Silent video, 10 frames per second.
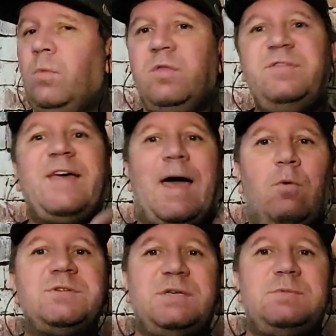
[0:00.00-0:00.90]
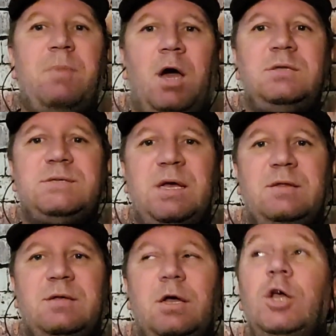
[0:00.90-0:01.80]
That was his mindset.
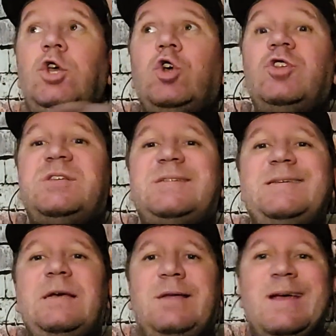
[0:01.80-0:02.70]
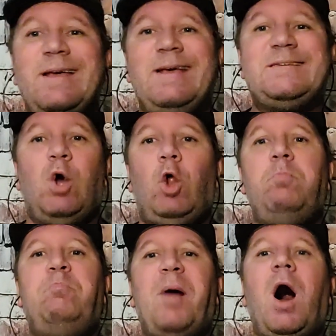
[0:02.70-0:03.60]
You could see it. His whole
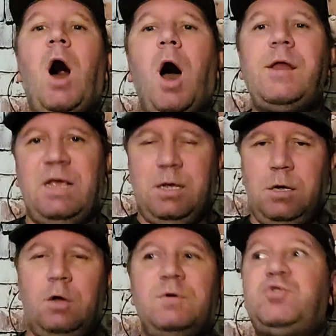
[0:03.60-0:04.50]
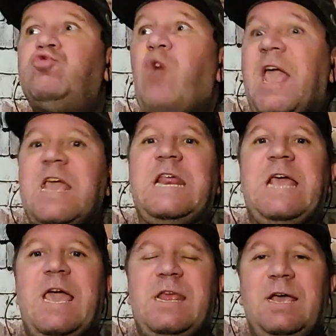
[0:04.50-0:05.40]
body was
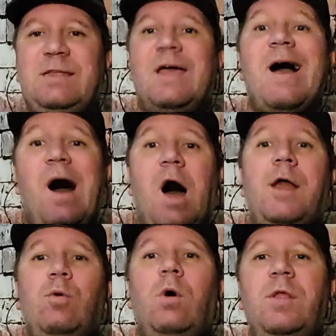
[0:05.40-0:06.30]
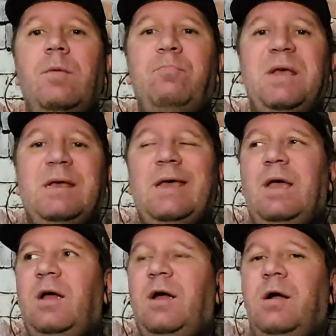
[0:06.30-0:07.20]
radiating it. I don't want to be
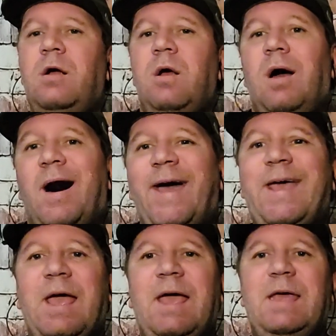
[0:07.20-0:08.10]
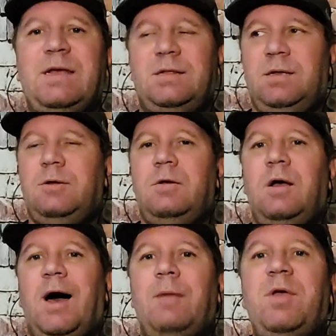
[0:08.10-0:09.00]
here. I hate it.
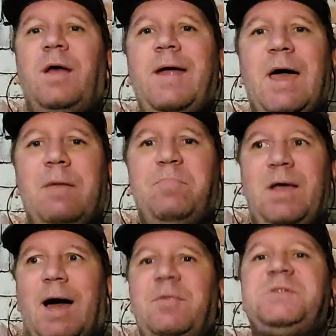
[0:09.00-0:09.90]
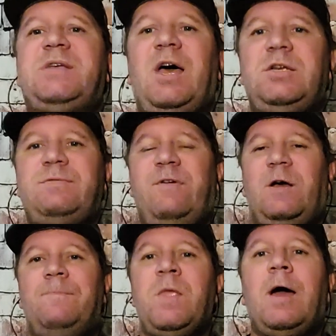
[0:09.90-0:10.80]
I'm not happy. I'm not
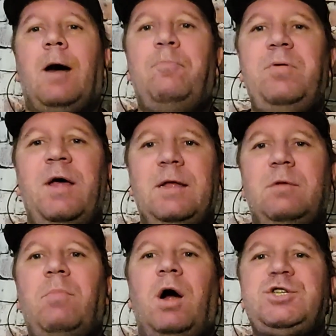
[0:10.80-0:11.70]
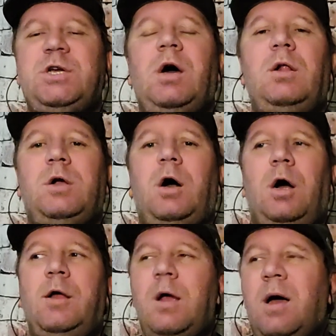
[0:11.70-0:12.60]
satisfied. I'm playing the Martial
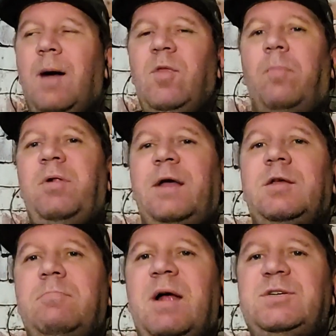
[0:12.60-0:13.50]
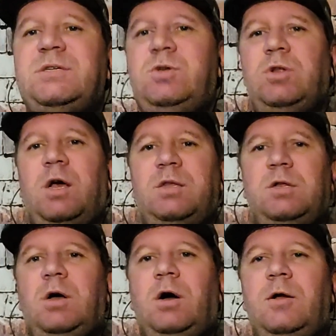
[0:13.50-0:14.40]
card. I'm not playing the Manchester
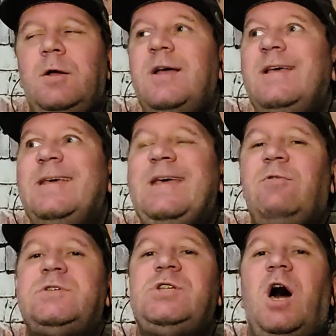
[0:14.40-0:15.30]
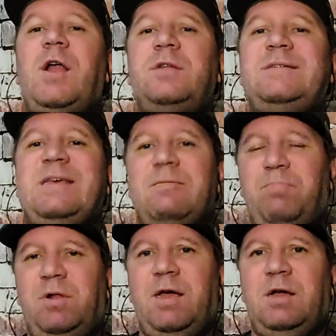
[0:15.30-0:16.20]
United card. He was not a team
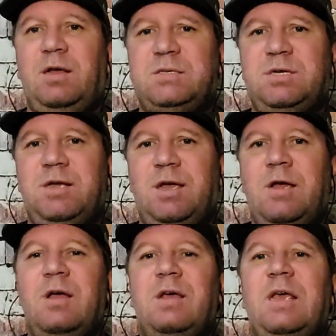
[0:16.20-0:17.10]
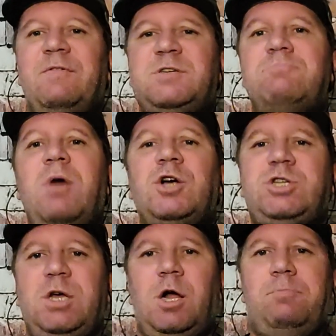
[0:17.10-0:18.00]
player yesterday. He was a
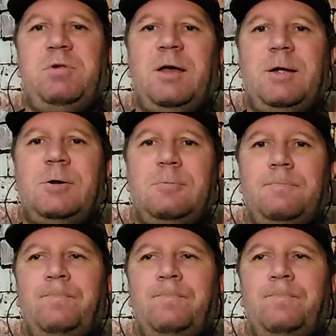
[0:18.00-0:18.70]
Martial player.